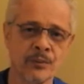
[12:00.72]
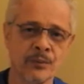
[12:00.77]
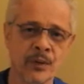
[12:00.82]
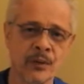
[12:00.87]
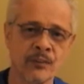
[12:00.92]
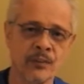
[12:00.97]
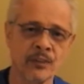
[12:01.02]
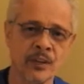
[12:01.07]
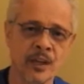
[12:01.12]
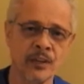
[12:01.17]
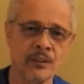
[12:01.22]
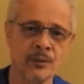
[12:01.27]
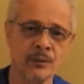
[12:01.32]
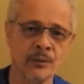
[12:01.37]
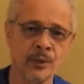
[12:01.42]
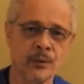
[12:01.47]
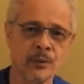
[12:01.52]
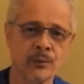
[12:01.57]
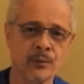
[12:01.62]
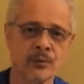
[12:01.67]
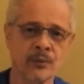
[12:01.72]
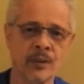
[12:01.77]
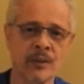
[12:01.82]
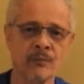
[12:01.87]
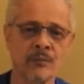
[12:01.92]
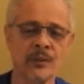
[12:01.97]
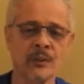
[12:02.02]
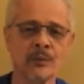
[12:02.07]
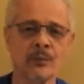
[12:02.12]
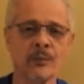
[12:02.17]
of SEIU Local
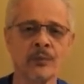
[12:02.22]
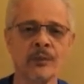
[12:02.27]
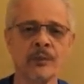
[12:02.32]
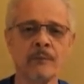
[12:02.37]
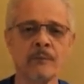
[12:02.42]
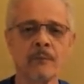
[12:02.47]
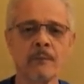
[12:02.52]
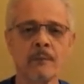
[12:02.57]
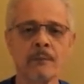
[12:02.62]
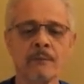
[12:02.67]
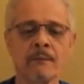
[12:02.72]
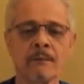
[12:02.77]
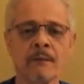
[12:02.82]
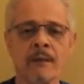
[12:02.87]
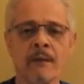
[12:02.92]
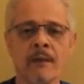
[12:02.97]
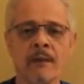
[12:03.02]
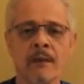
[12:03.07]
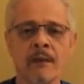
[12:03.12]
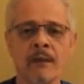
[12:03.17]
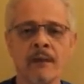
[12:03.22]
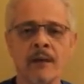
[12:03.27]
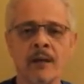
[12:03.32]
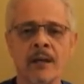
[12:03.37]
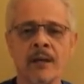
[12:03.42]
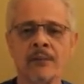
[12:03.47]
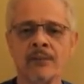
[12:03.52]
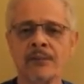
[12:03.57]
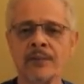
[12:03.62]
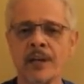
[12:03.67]
73,
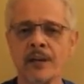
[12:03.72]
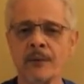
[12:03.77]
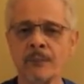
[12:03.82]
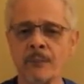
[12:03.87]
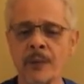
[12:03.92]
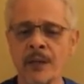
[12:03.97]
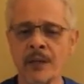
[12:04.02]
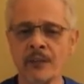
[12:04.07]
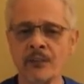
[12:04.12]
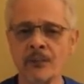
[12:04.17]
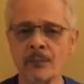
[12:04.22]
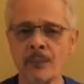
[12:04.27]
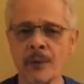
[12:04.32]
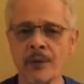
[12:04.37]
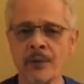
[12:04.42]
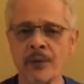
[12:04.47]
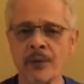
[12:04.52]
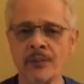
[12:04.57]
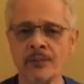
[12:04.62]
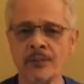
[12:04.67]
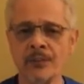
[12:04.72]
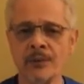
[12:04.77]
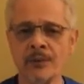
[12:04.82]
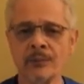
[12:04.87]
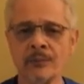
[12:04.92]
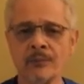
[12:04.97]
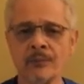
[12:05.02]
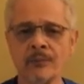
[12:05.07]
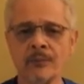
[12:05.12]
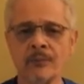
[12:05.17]
instead of being spent on
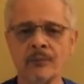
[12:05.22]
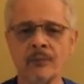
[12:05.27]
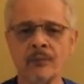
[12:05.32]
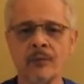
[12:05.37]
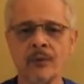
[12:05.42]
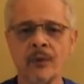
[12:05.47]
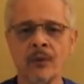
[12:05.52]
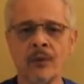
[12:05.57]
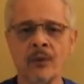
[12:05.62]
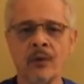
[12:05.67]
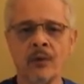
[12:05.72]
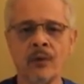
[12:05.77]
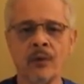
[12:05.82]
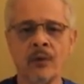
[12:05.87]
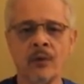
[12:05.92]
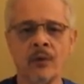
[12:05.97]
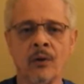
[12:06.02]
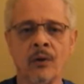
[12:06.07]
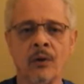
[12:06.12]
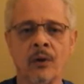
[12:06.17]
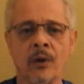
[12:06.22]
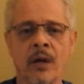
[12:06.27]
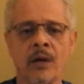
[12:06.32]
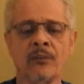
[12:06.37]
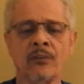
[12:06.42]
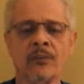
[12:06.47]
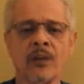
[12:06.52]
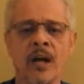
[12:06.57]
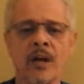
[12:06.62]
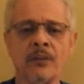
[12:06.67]
you.
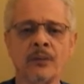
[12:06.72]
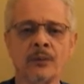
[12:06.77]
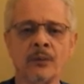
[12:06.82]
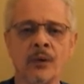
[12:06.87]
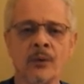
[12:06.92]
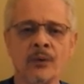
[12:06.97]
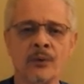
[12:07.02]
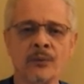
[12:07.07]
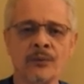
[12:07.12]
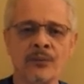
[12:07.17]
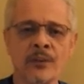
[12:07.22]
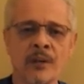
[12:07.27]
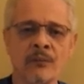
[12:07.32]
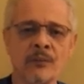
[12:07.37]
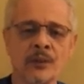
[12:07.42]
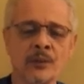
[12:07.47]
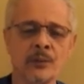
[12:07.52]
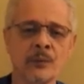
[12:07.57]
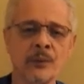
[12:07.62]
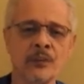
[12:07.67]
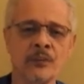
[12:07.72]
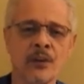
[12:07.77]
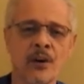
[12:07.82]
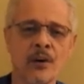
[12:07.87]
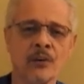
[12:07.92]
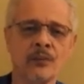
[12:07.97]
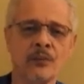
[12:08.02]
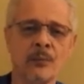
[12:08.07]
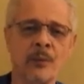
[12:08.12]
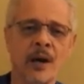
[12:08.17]
SEIU Local 73
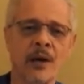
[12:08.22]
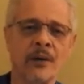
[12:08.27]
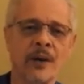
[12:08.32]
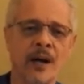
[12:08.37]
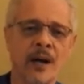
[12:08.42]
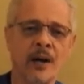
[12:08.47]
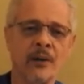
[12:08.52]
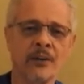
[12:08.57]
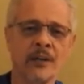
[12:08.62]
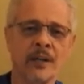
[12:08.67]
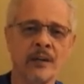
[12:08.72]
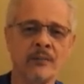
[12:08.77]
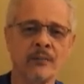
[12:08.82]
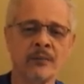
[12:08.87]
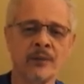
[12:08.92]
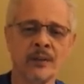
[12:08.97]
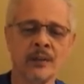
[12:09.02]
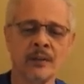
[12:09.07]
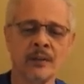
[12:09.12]
talks about how they